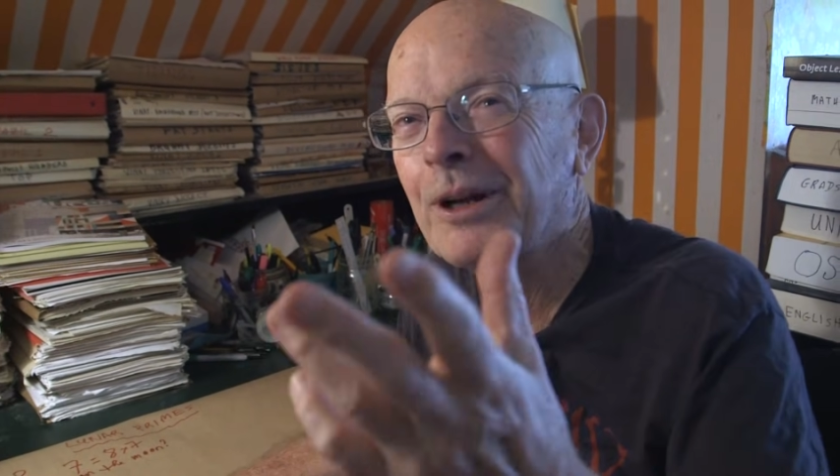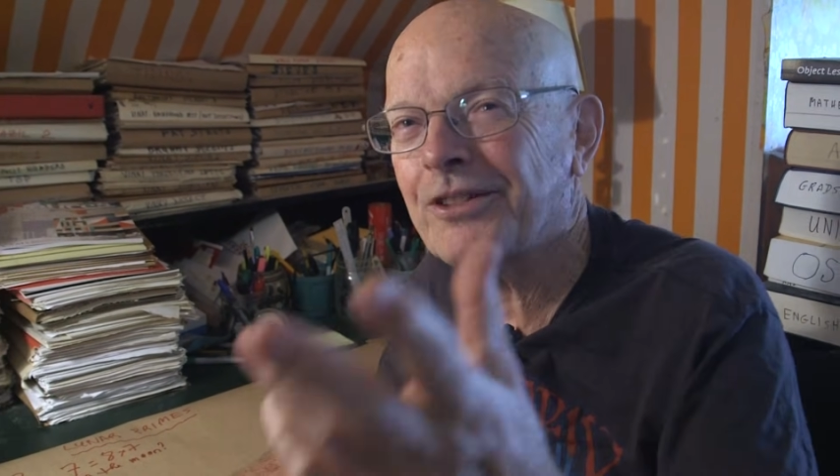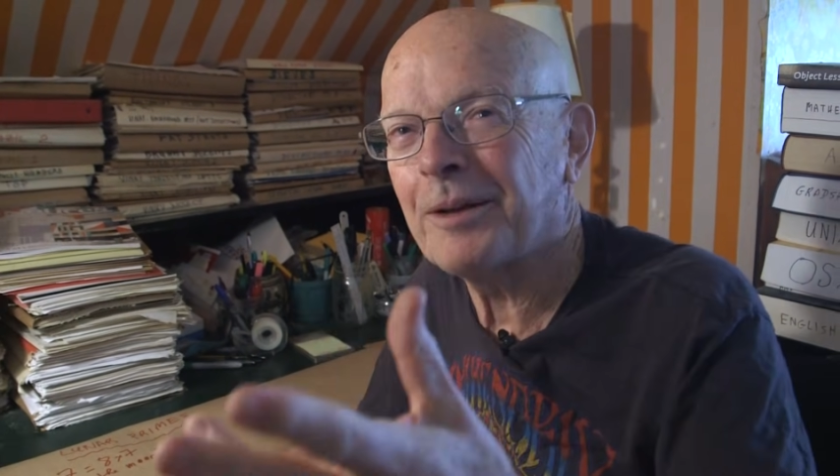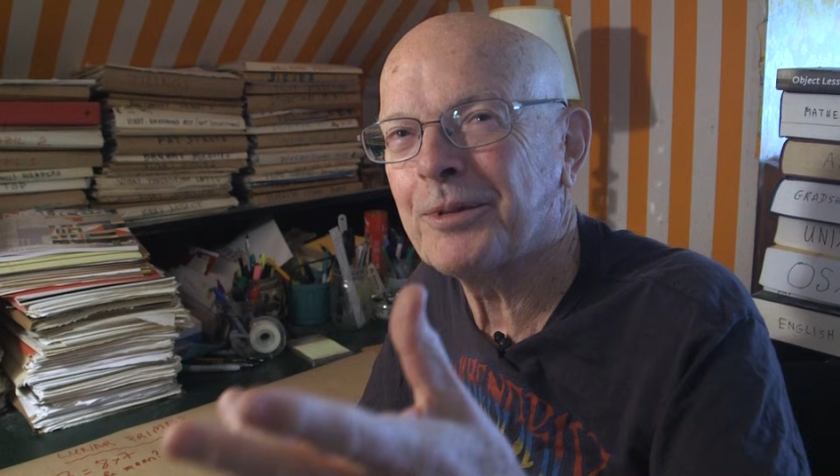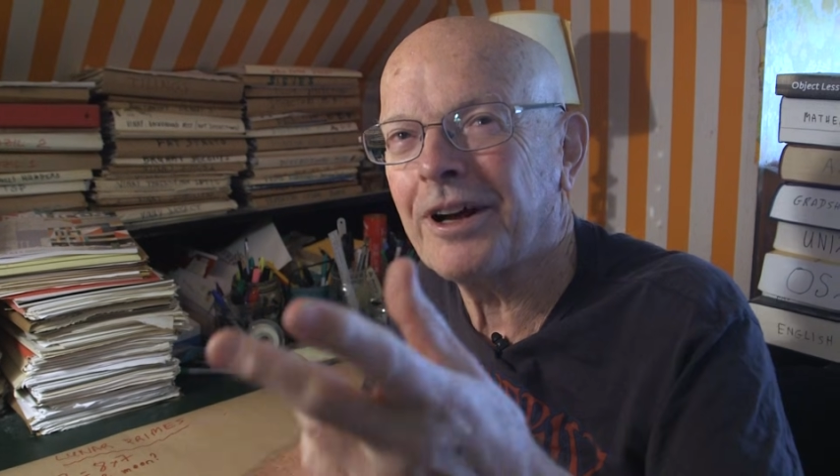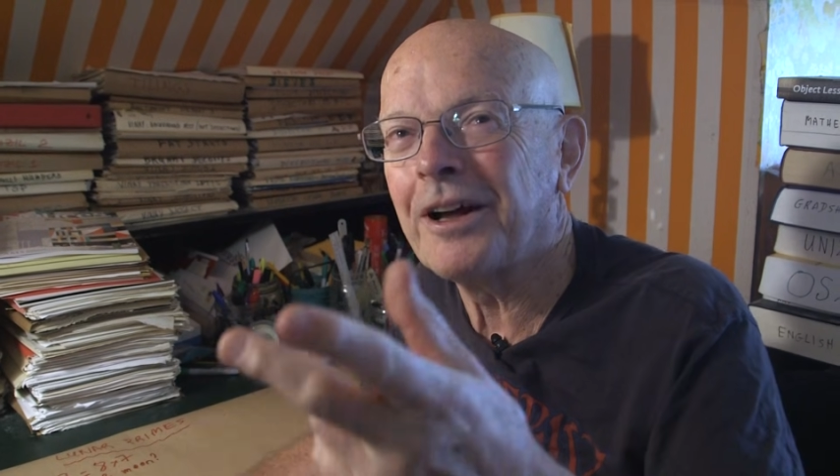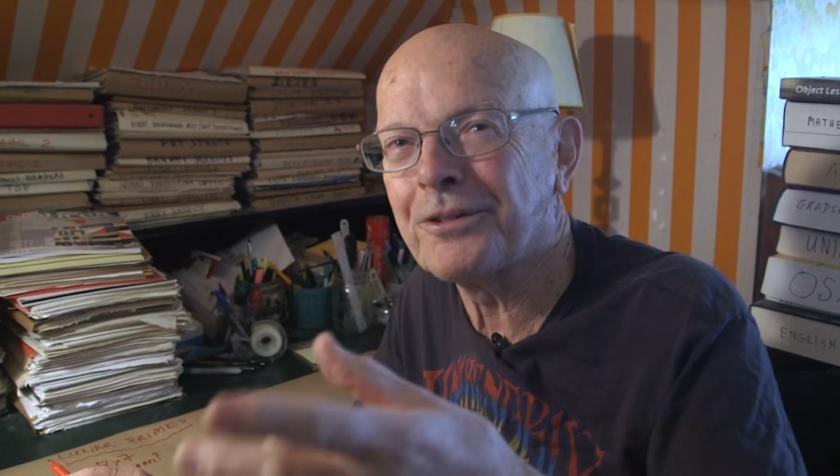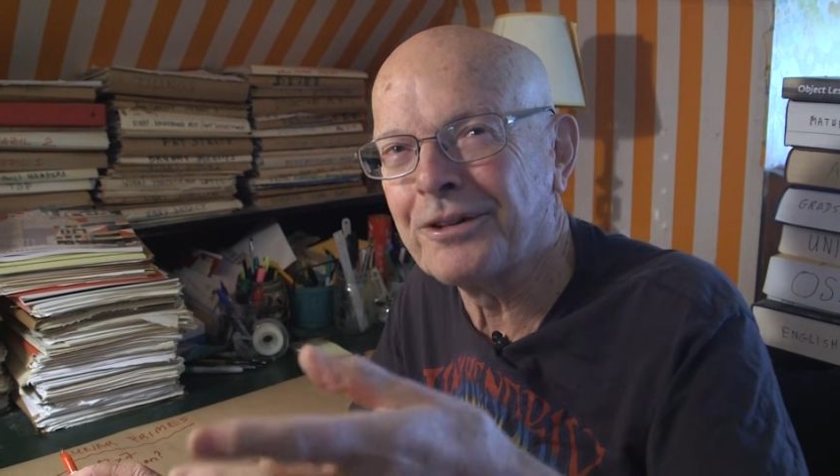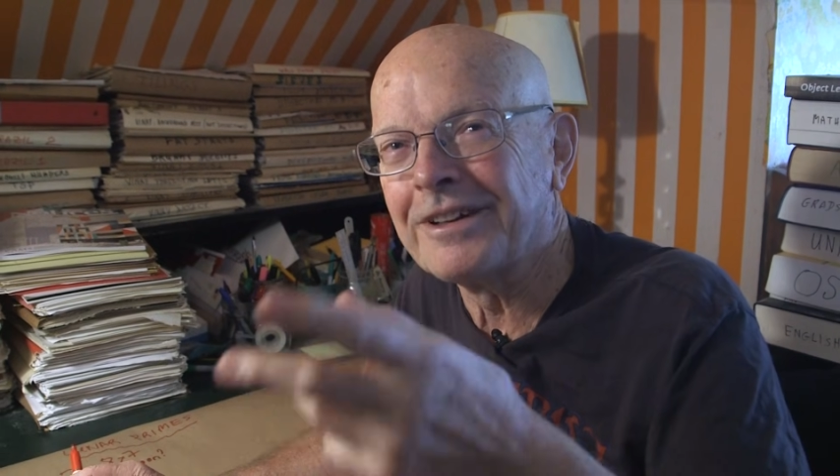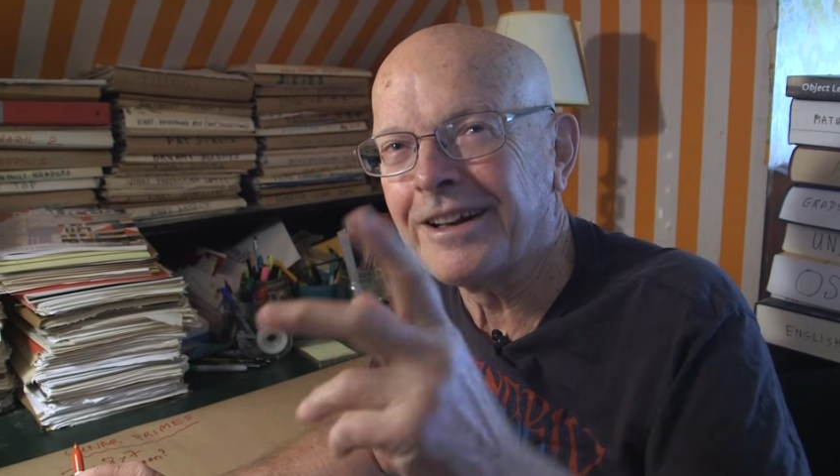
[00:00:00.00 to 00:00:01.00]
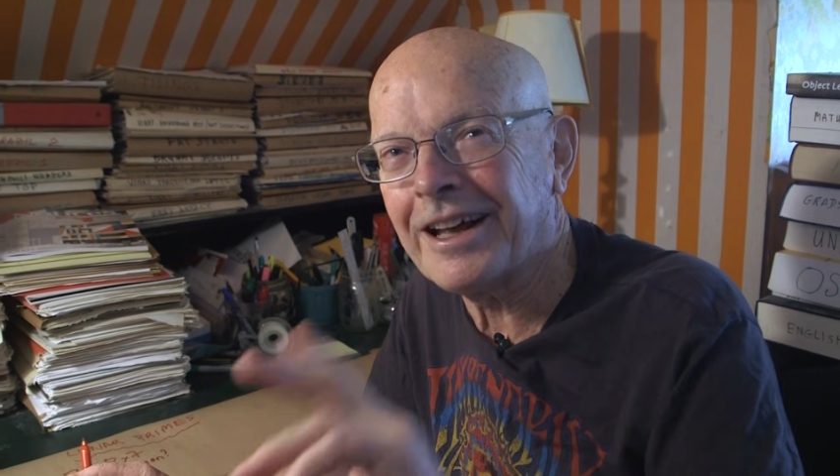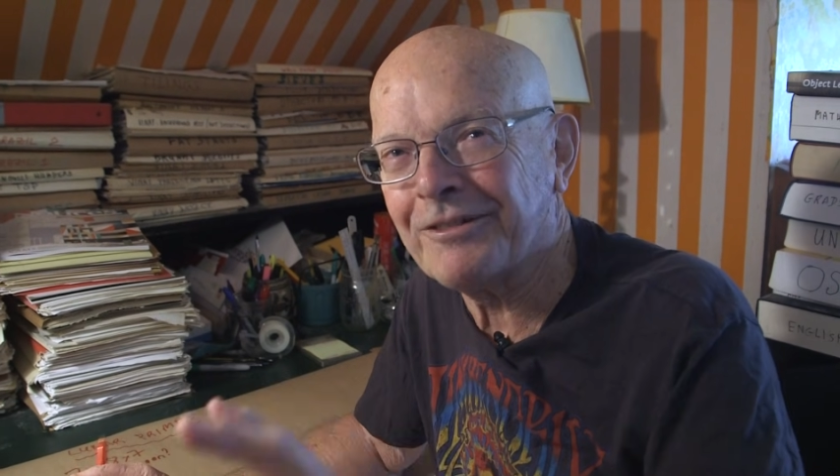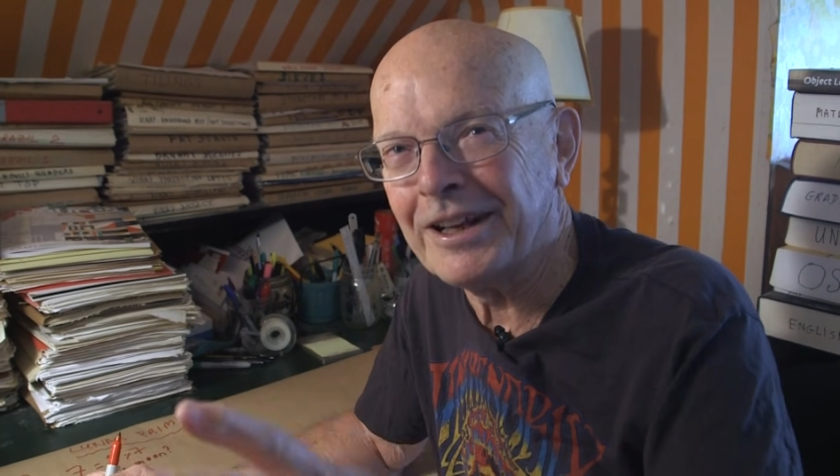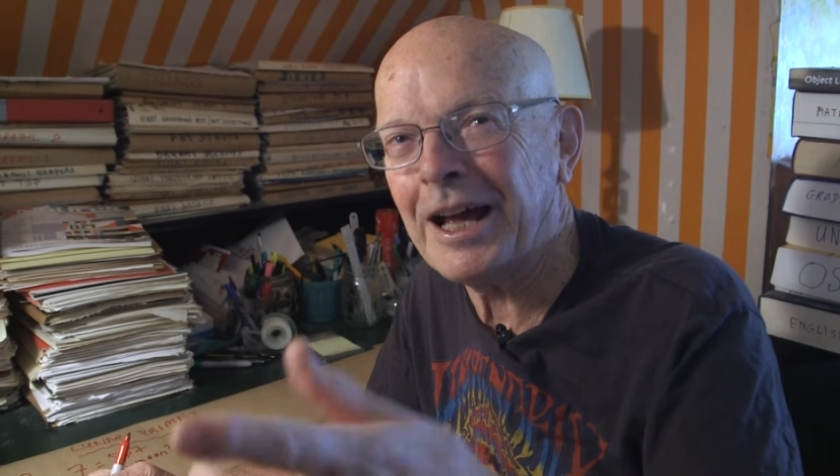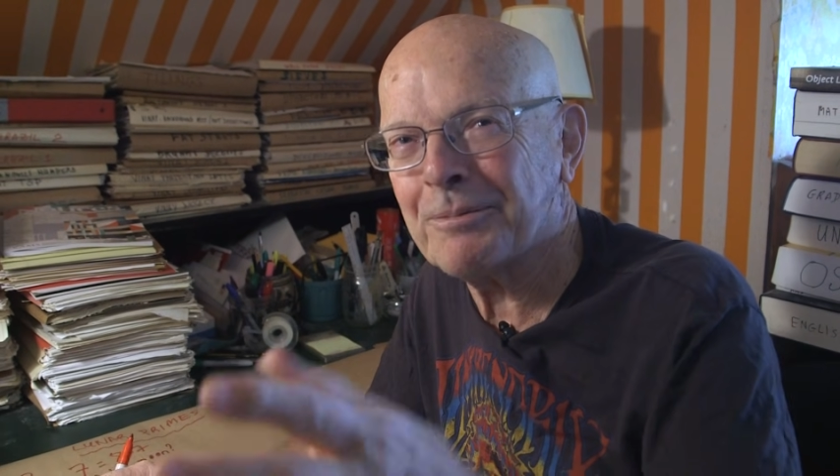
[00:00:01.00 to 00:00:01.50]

1 times 111